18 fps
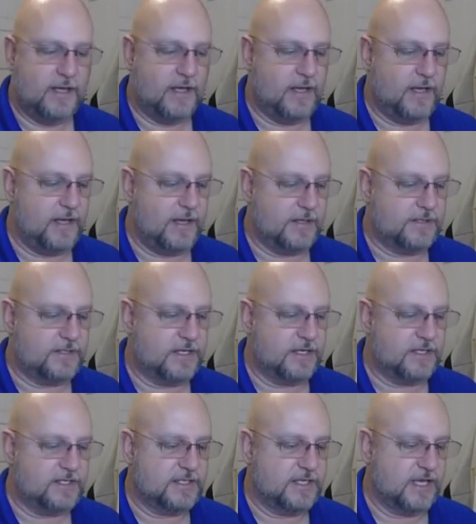It's
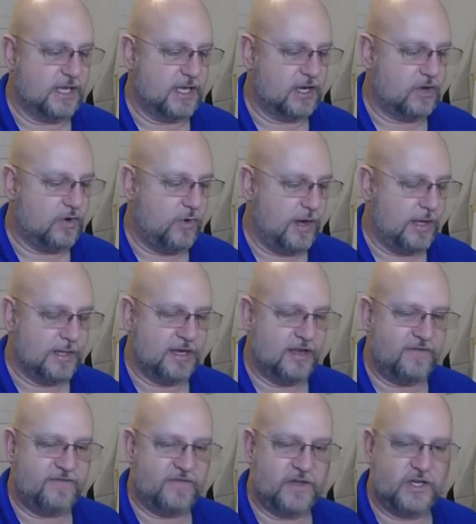going to stick you in
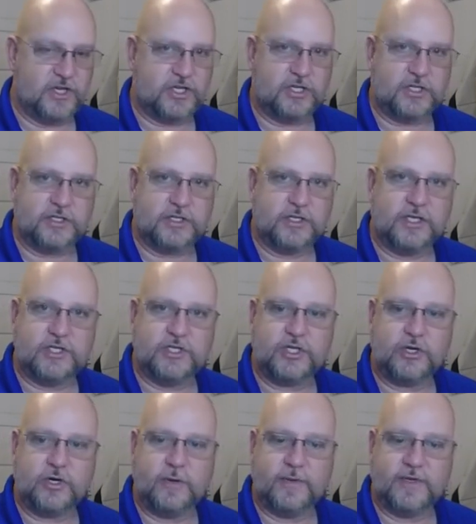quality fish, and in
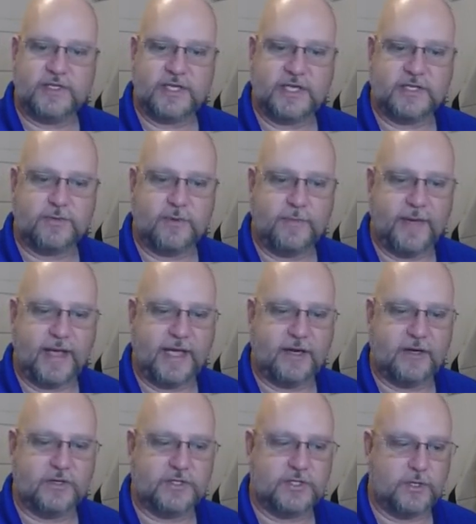tournaments, that's what
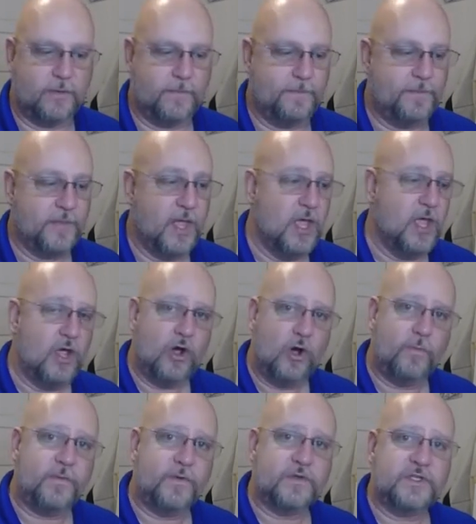matters. So,
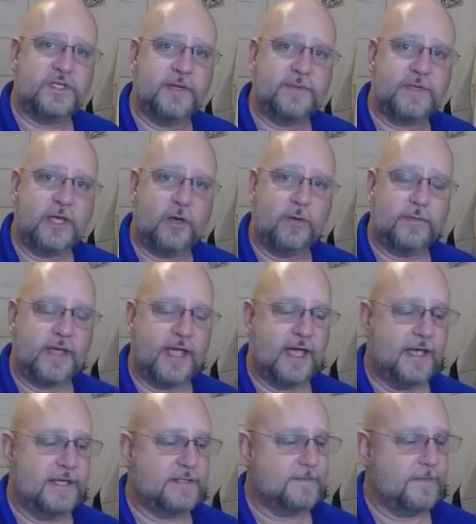hope those tips help,
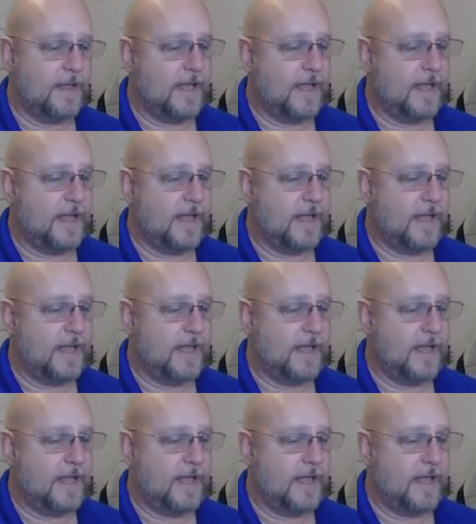guys.